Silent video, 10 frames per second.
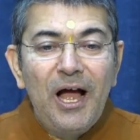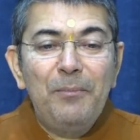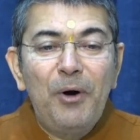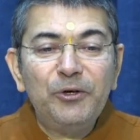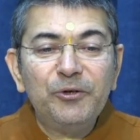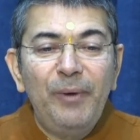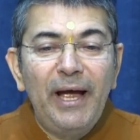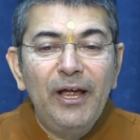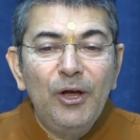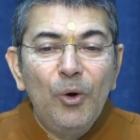about
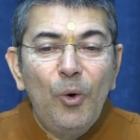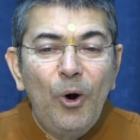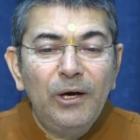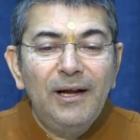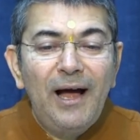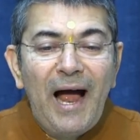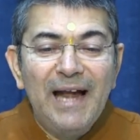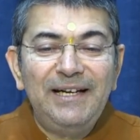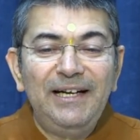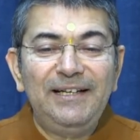my own
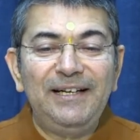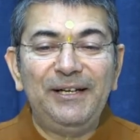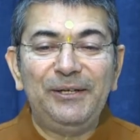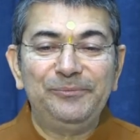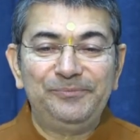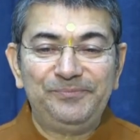identity